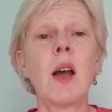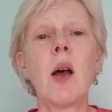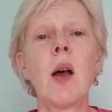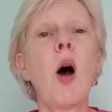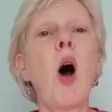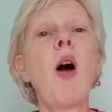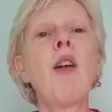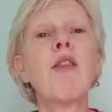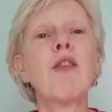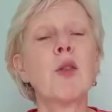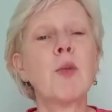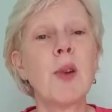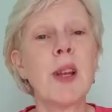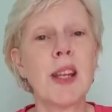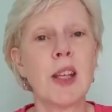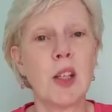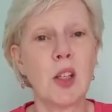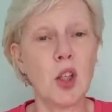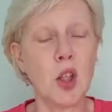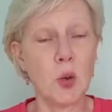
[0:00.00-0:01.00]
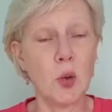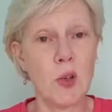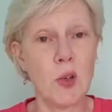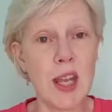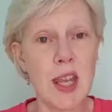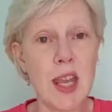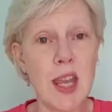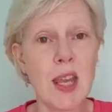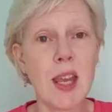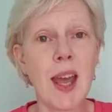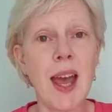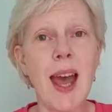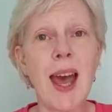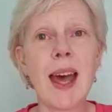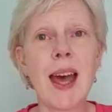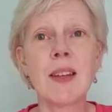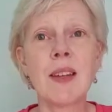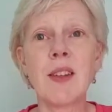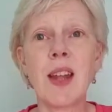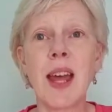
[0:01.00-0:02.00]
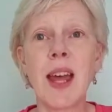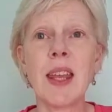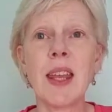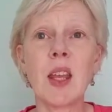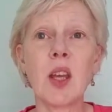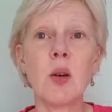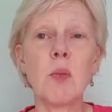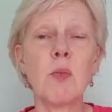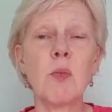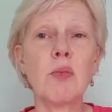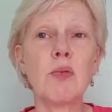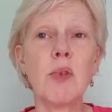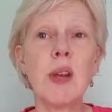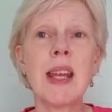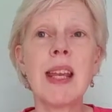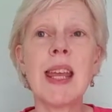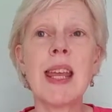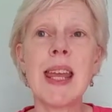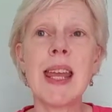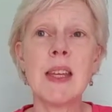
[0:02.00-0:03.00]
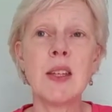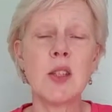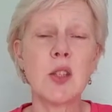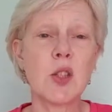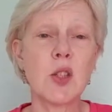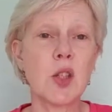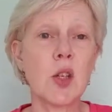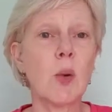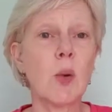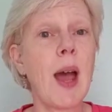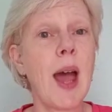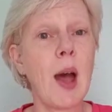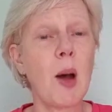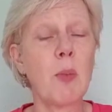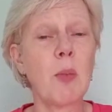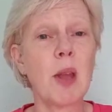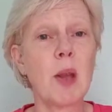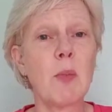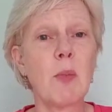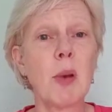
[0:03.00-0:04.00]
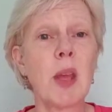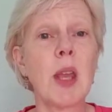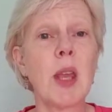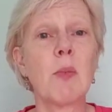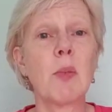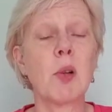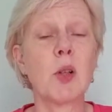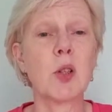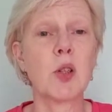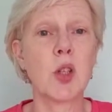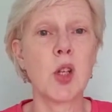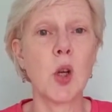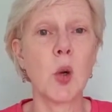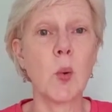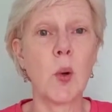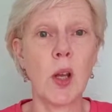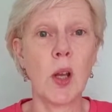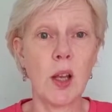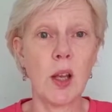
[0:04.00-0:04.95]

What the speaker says: offering unique, and that you can bring into helping people to